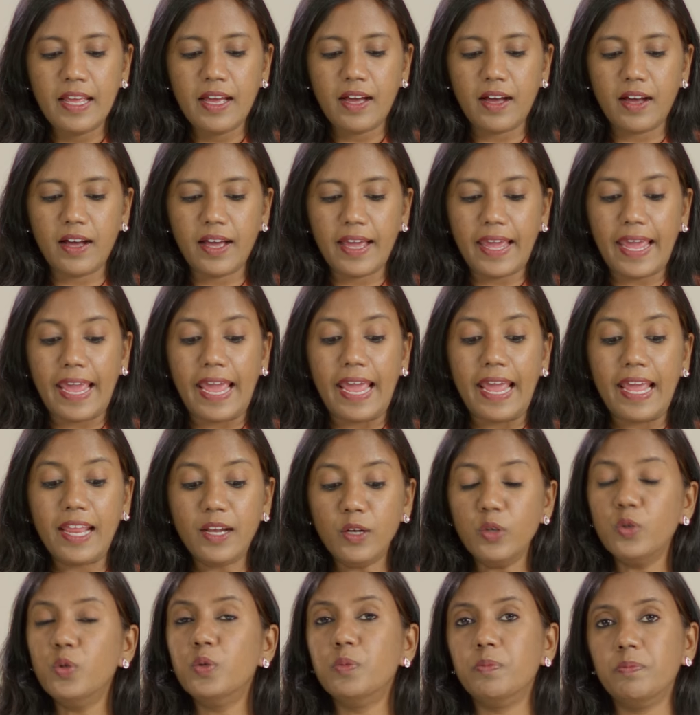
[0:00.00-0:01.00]
uh,
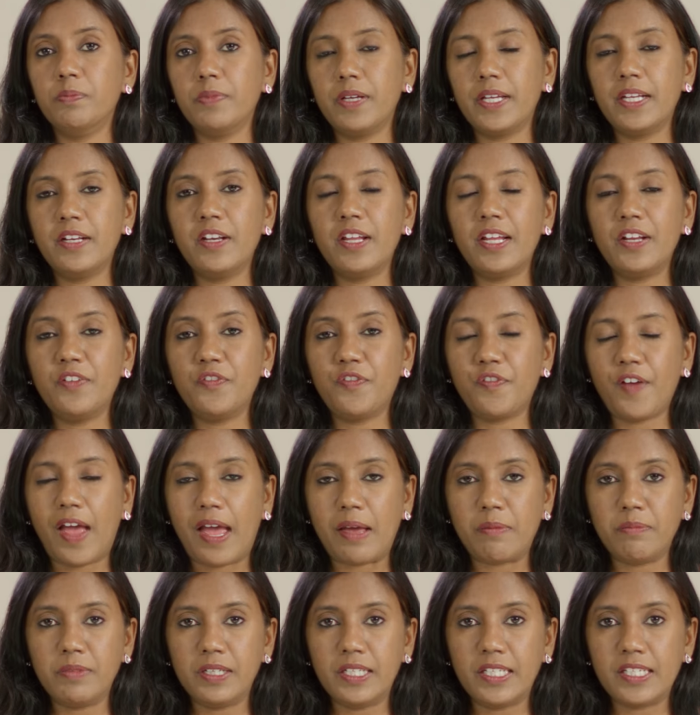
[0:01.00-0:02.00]
heirloom in, in
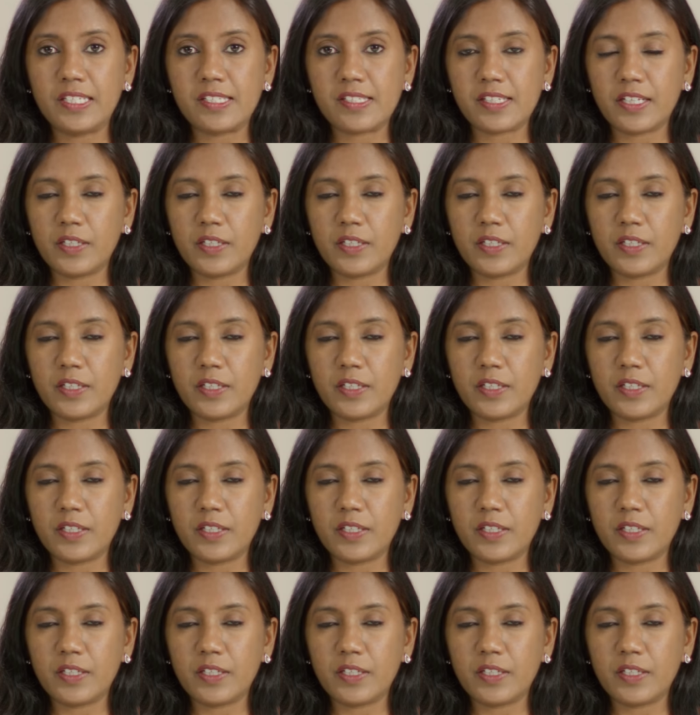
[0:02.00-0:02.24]
families.